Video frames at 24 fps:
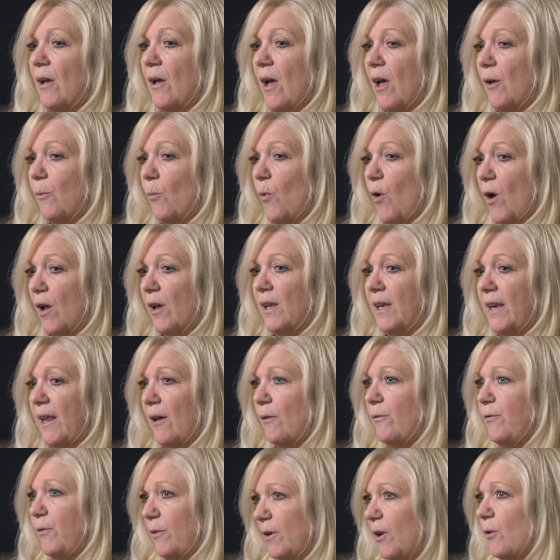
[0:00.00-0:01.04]
I work
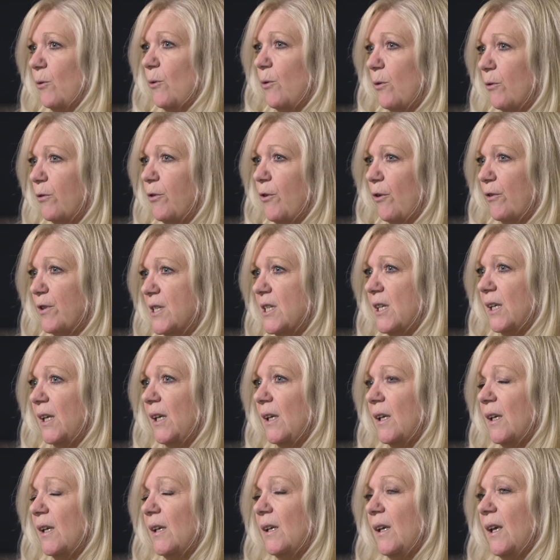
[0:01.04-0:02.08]
now for a local
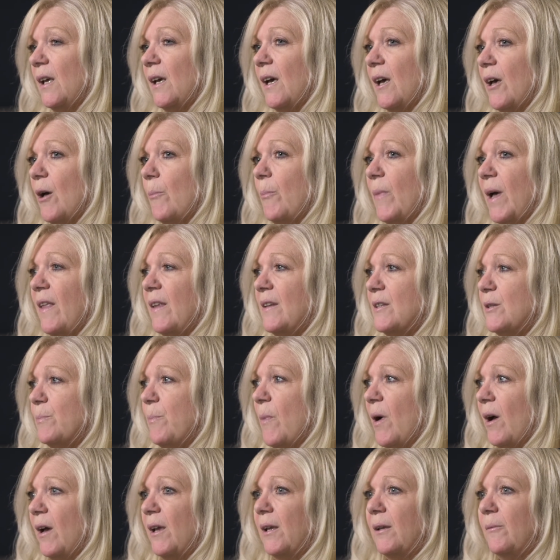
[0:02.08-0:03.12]
authority, and
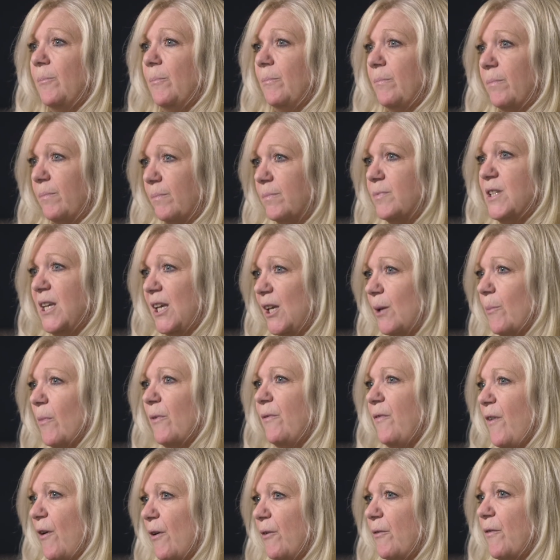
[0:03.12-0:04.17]
my team
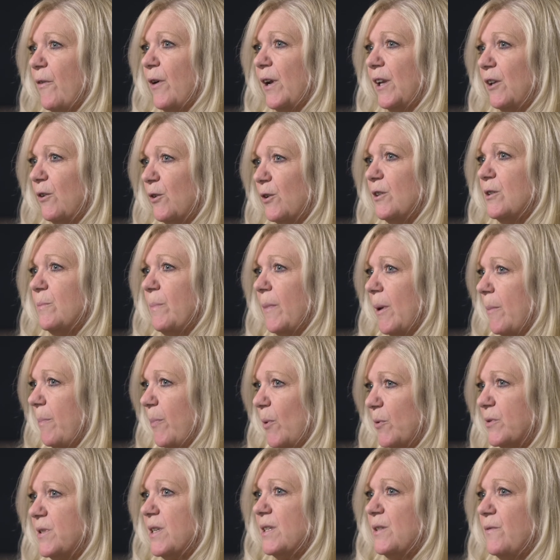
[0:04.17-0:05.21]
are very, very good. My
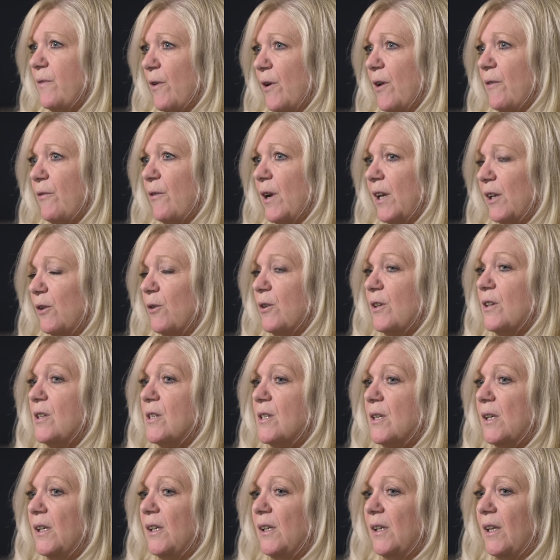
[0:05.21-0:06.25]
boss is very, very
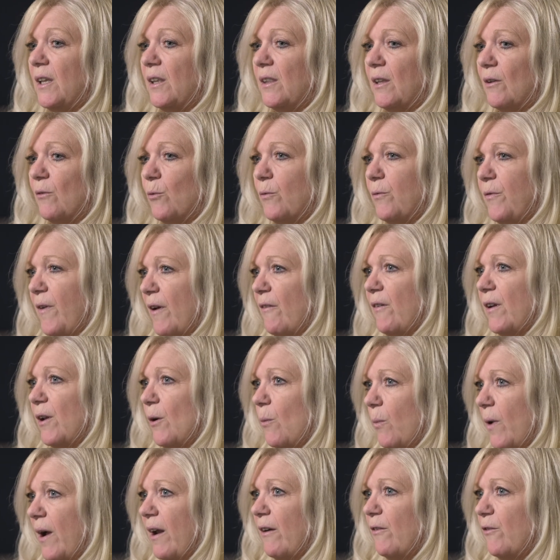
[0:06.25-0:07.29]
good. They're all very
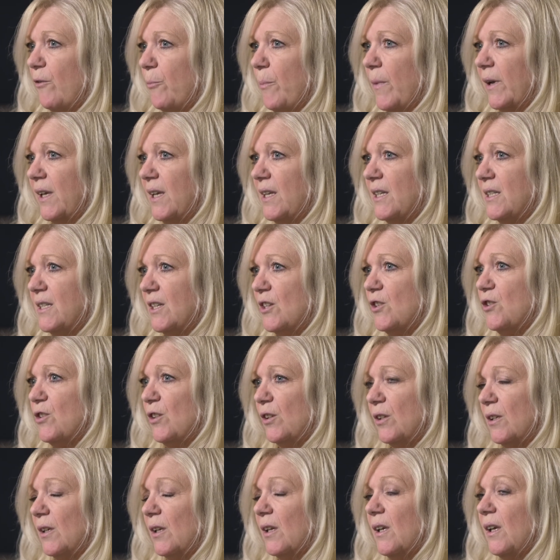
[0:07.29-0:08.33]
aware of my
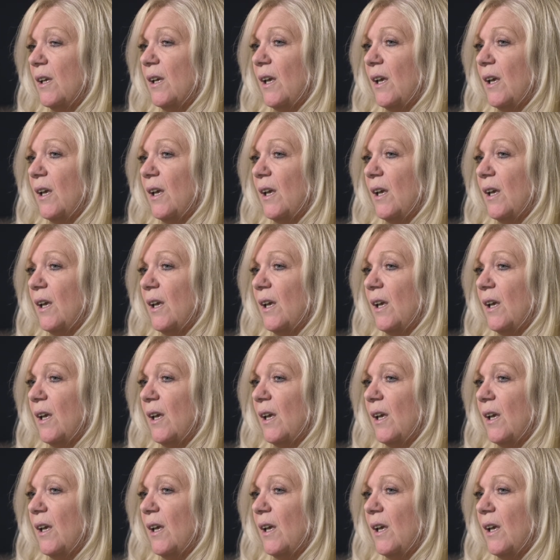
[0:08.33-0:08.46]
condition.